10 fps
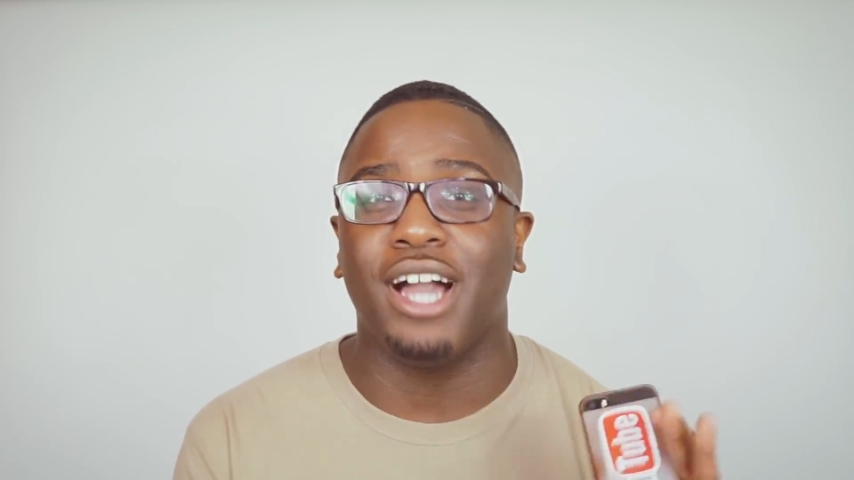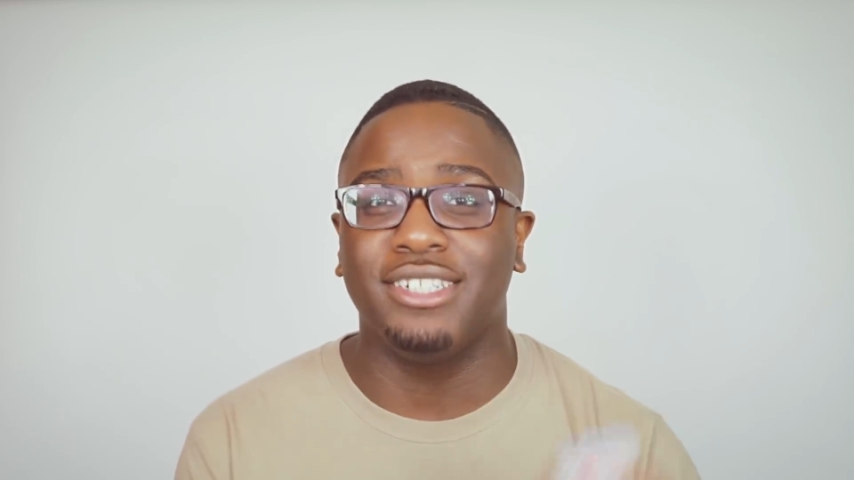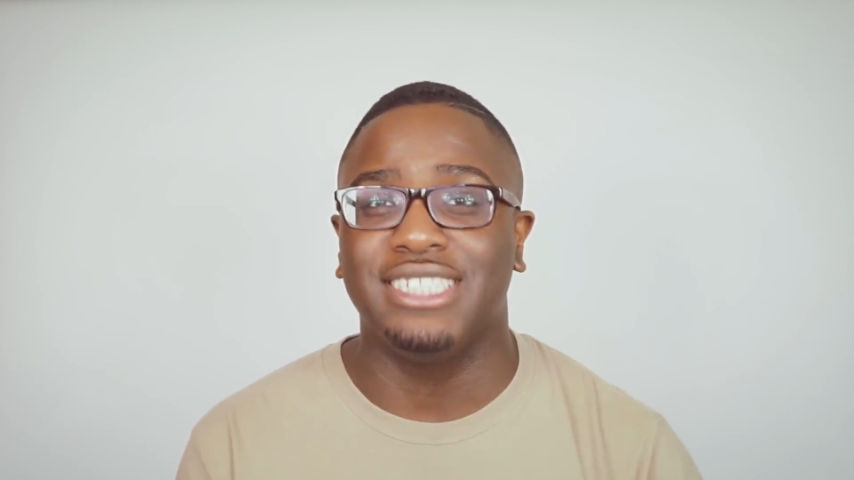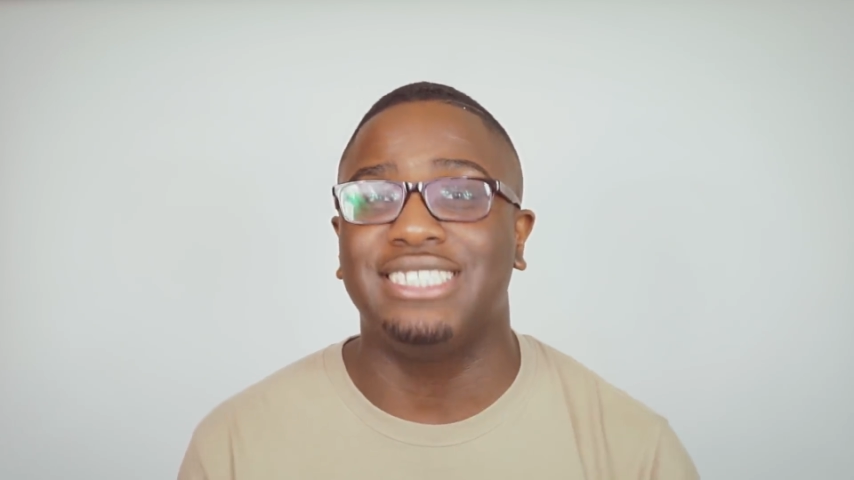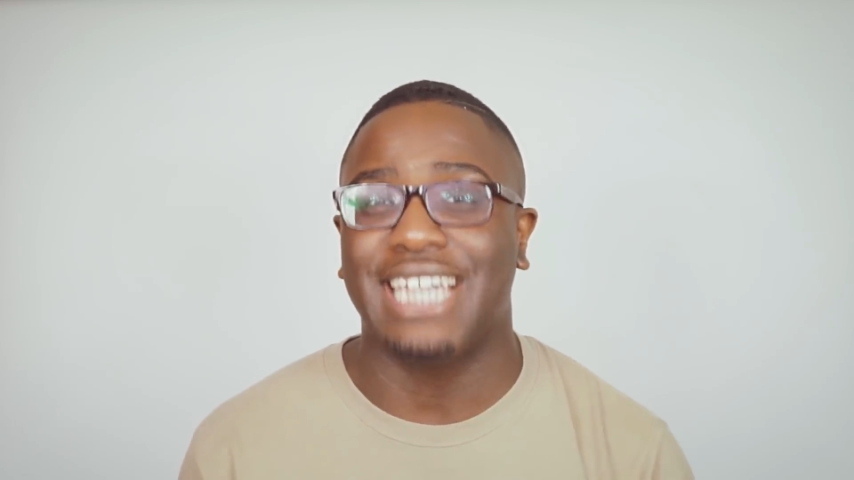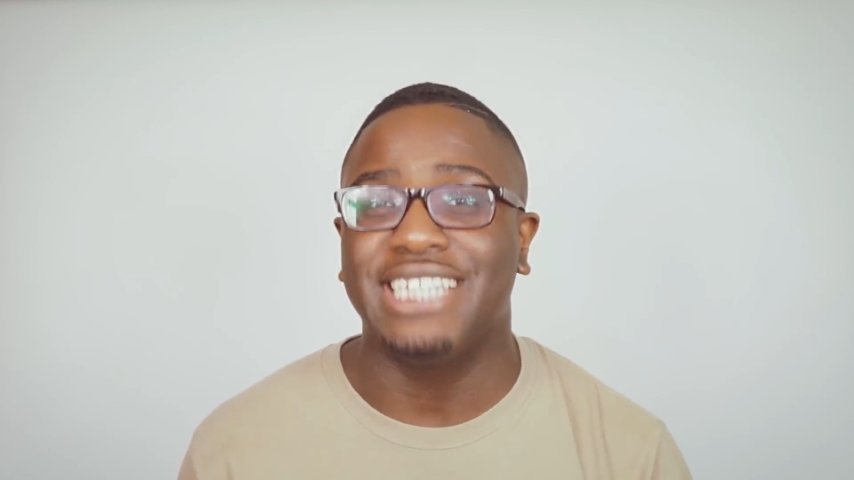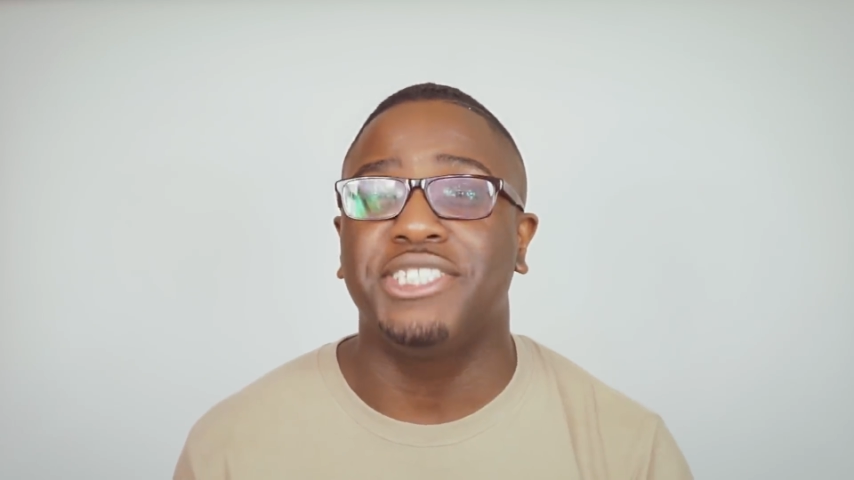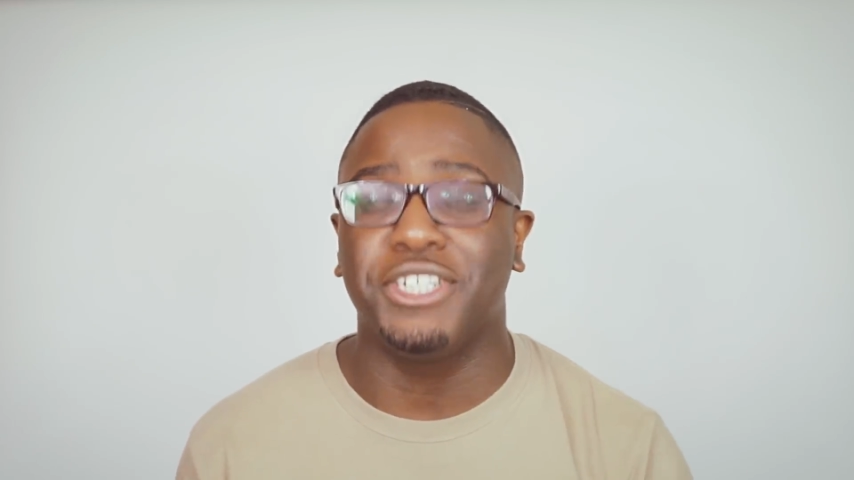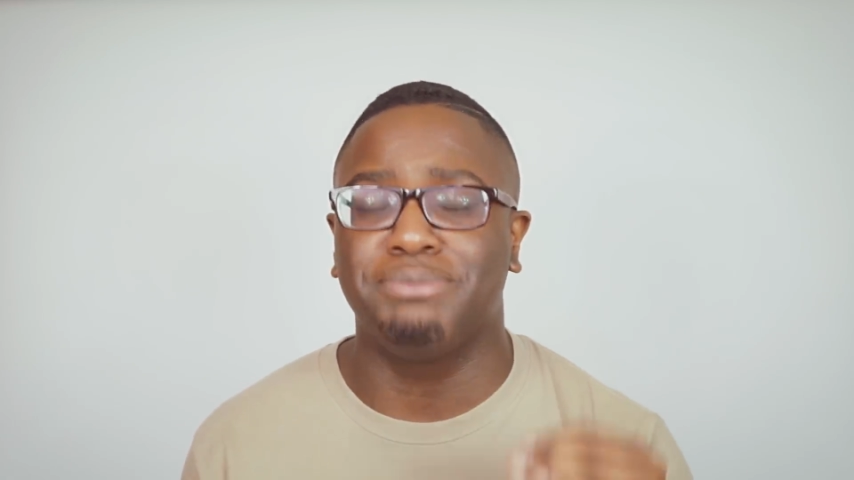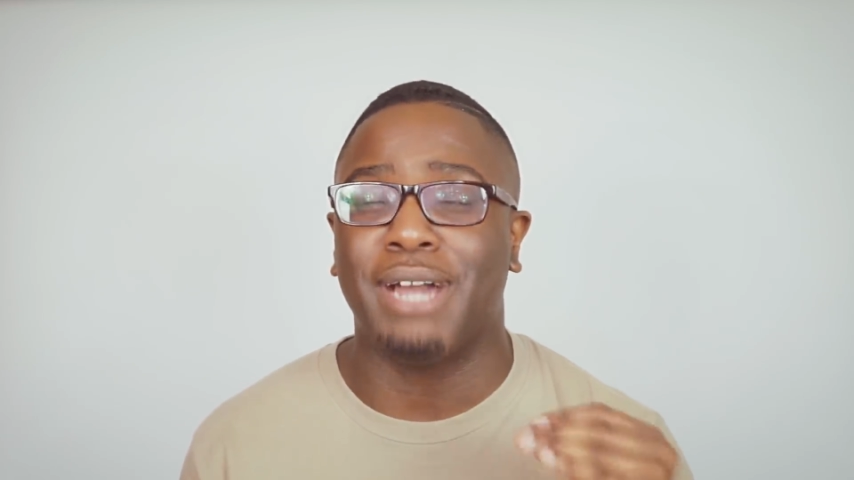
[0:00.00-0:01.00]
understand
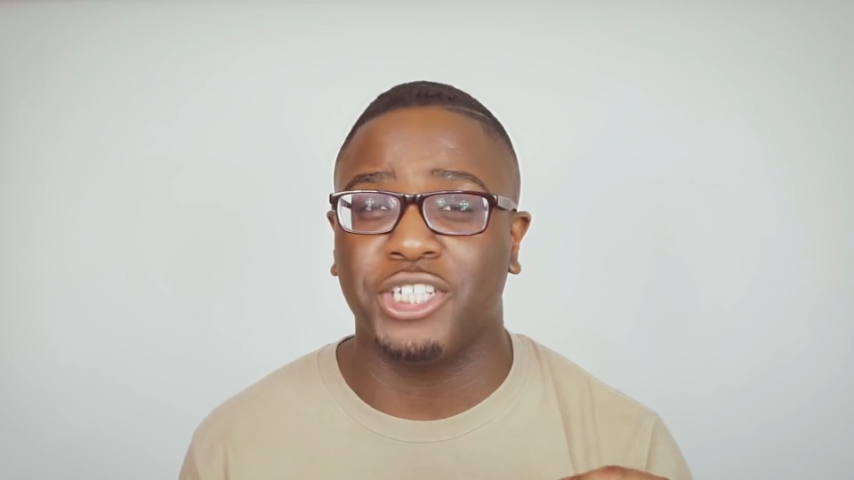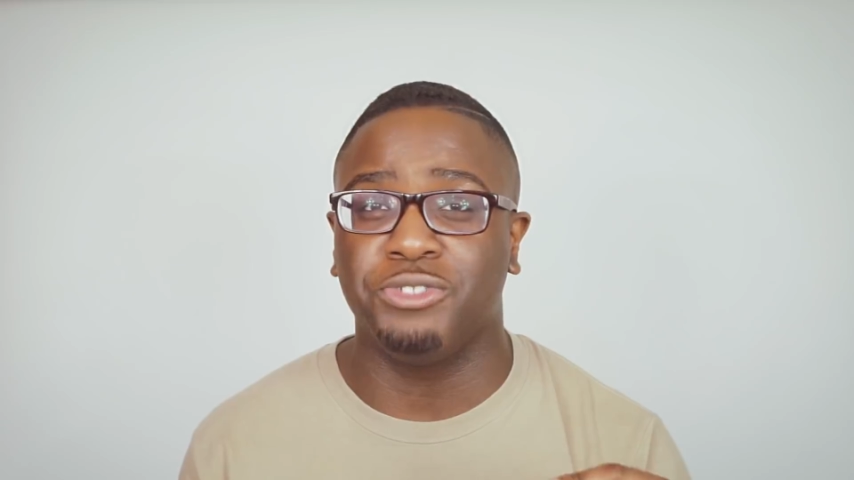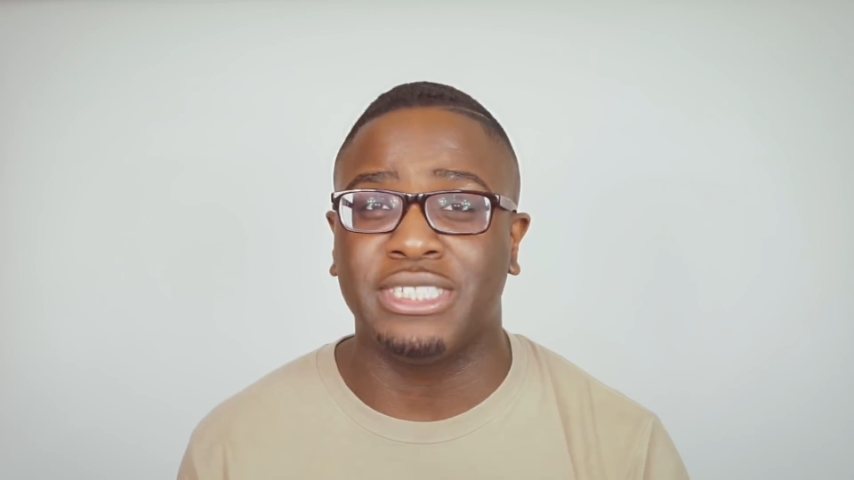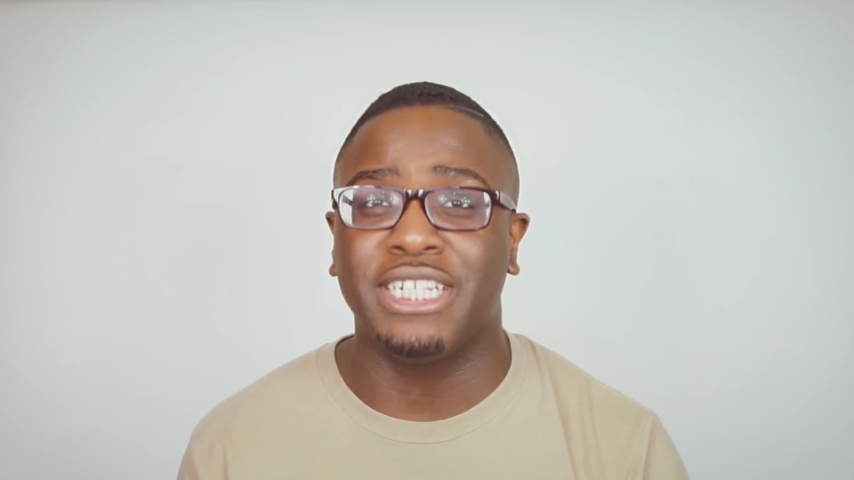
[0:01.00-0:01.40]
those boundaries.